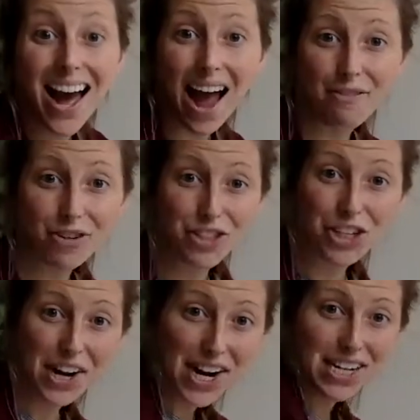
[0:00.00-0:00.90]
Hi, first
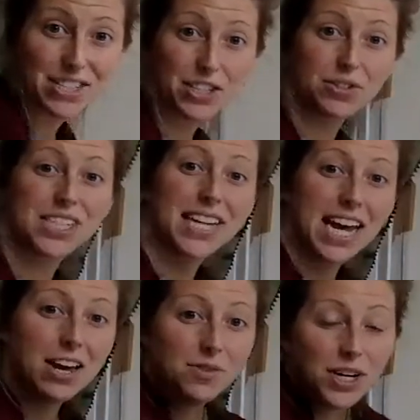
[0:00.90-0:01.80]
grade. So
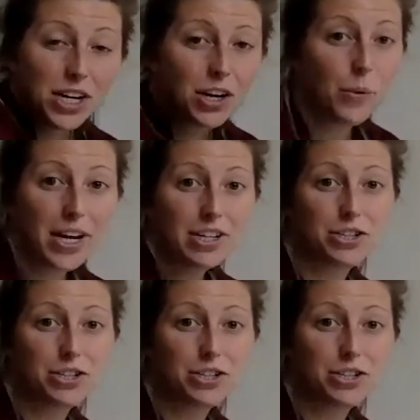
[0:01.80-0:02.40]
today we are going